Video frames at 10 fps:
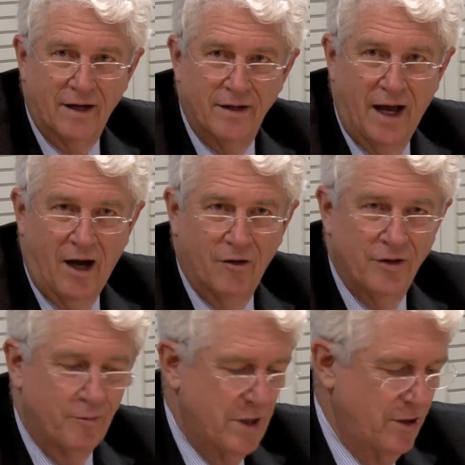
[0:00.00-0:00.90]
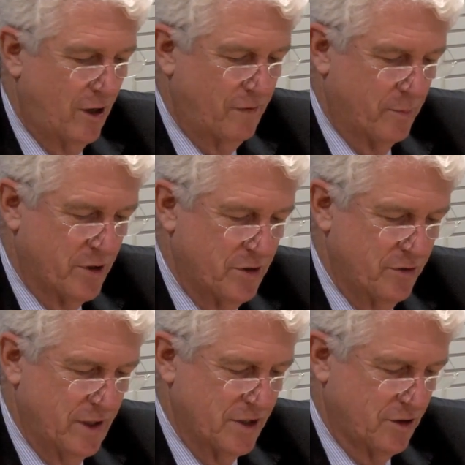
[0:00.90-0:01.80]
act now. The window of
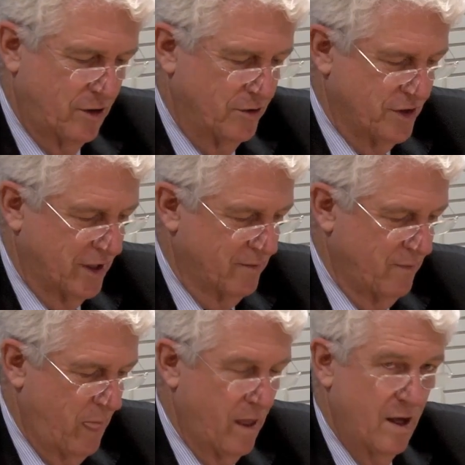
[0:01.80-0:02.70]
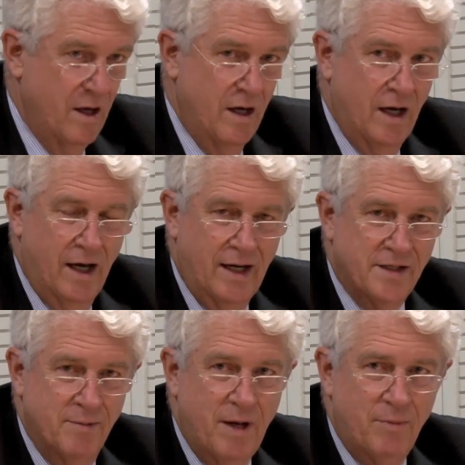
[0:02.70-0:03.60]
opportunity is closing. And
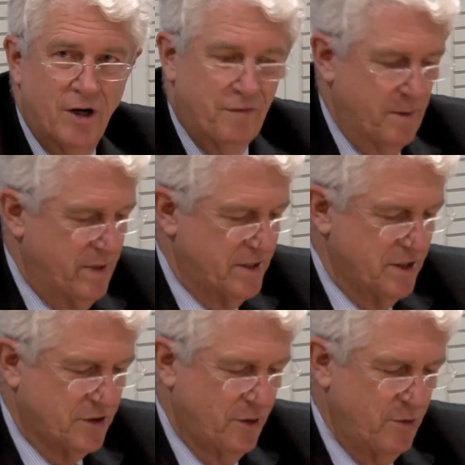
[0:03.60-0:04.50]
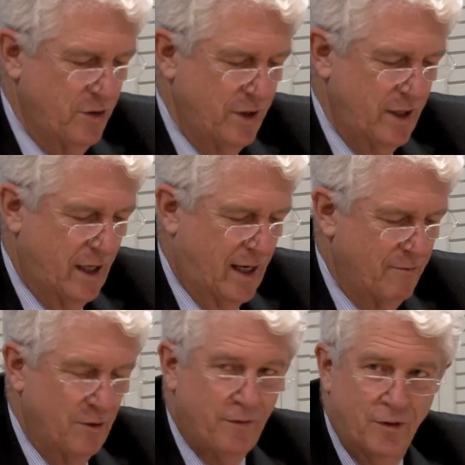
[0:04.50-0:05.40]
as a member of the business community,
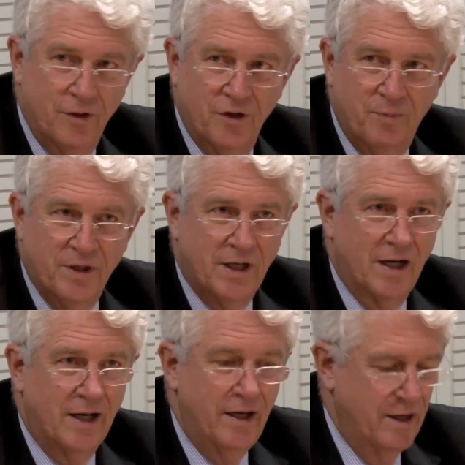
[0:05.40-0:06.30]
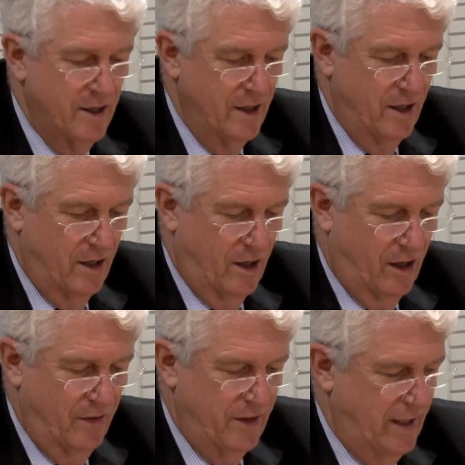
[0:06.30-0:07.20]
I will focus particularly
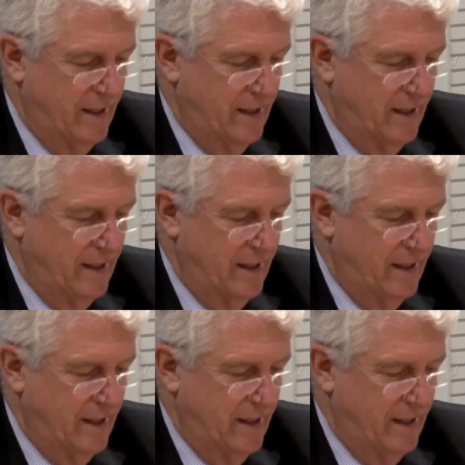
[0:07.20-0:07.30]
on the